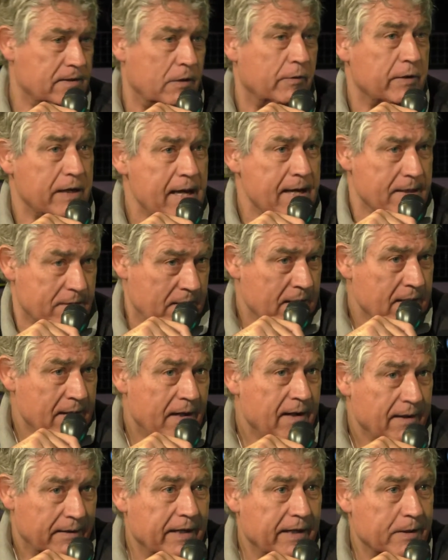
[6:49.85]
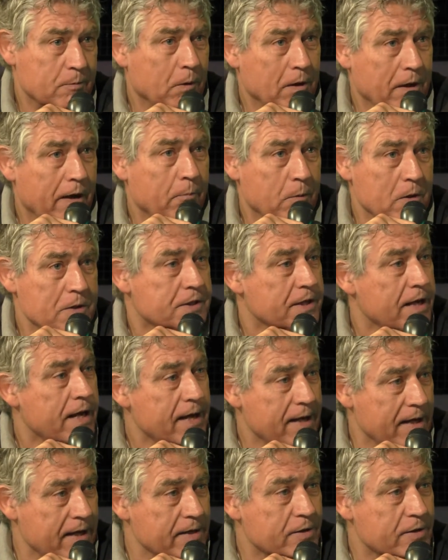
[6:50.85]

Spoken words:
So yes, that's what I was saying.